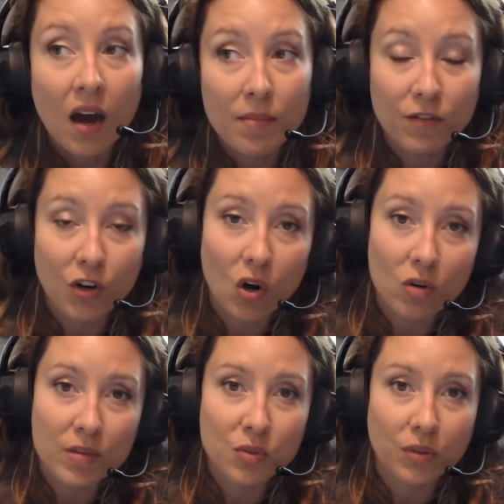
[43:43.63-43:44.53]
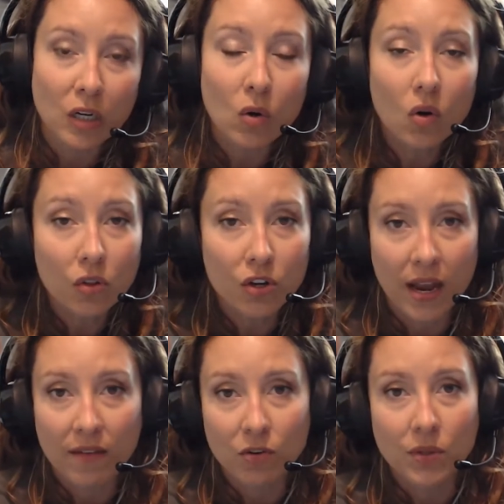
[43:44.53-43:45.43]
If your home is really cold or you
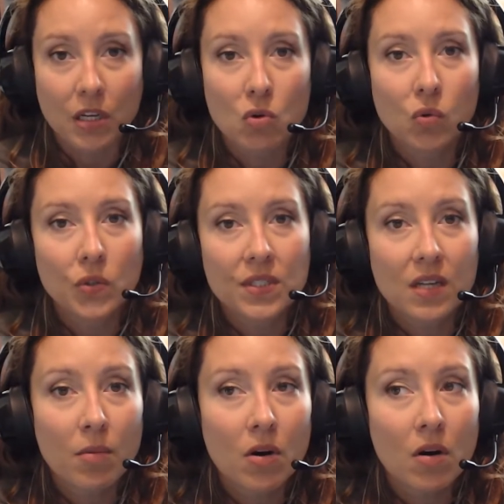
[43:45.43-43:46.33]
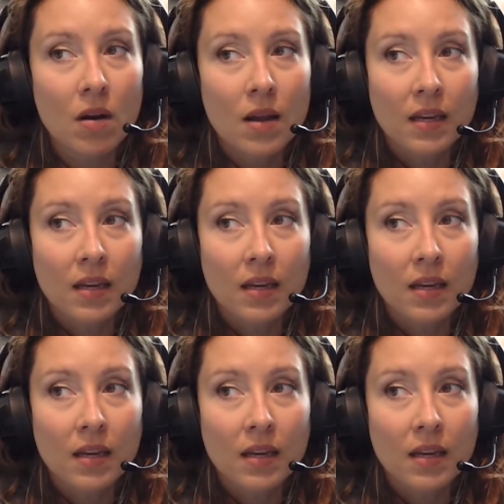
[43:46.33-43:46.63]
have a really cool summer,